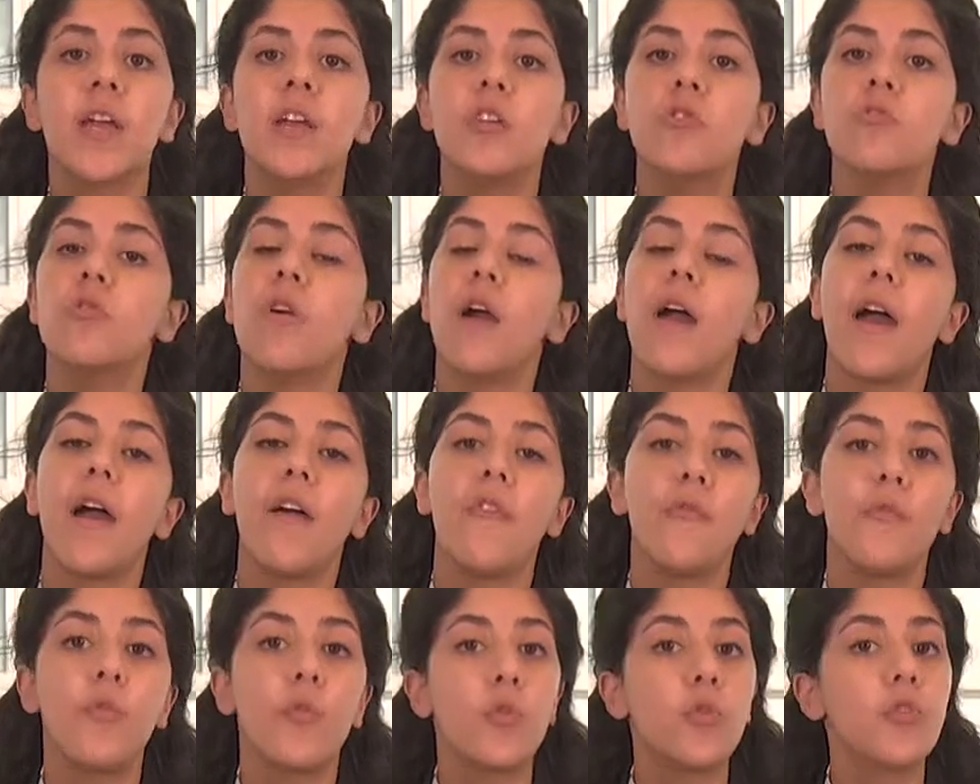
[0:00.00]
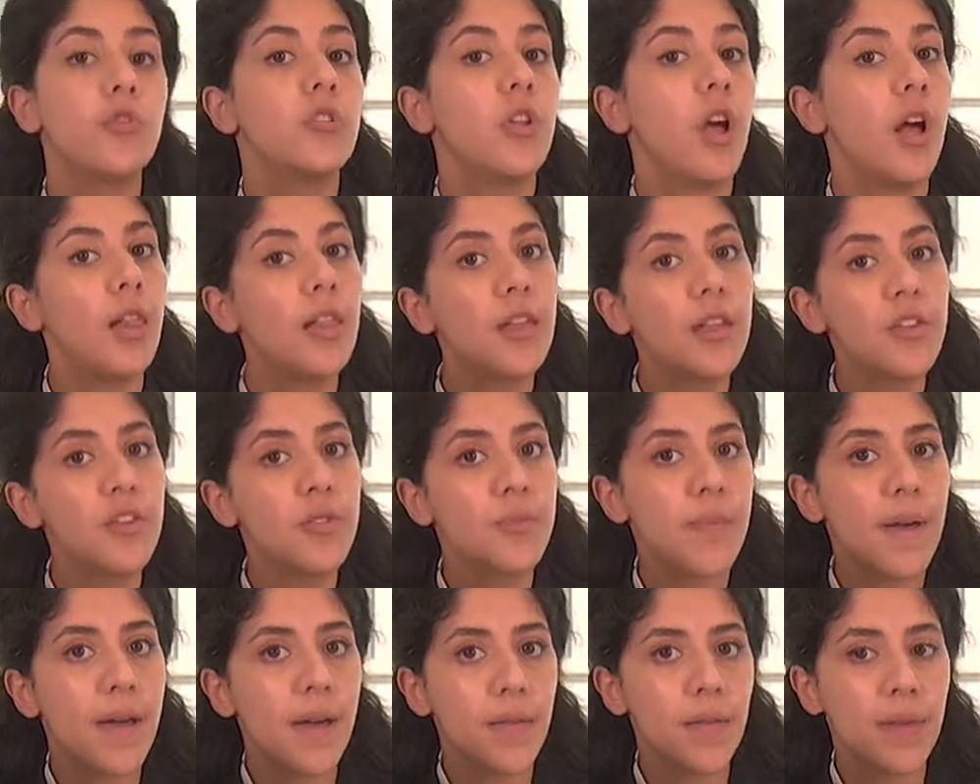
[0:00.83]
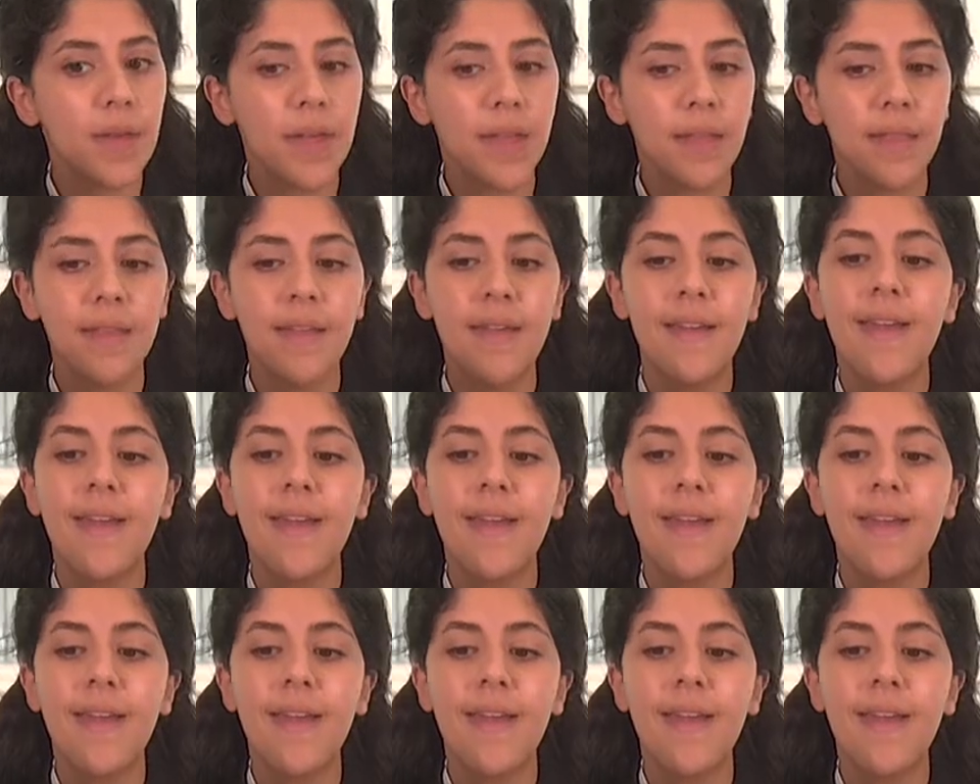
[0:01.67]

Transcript: to have more knowledge about it,